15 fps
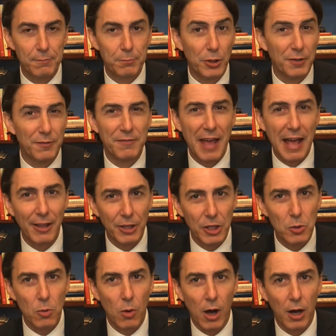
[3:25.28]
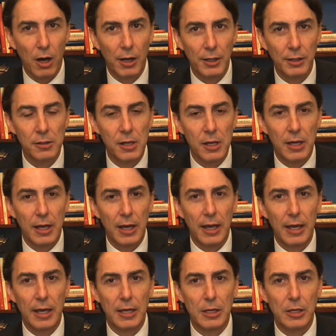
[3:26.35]
put a value on
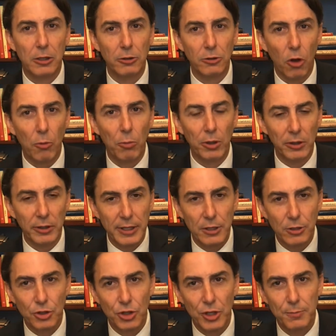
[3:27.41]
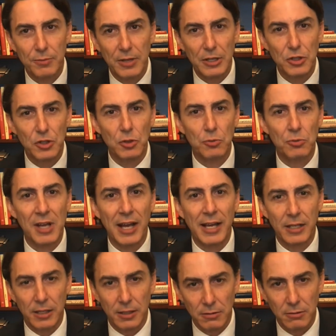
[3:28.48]
a global leadership that is
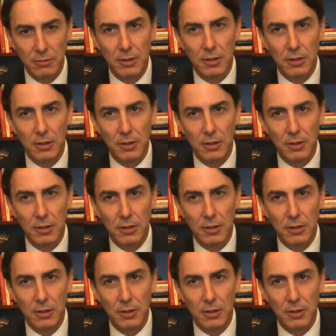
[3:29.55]
united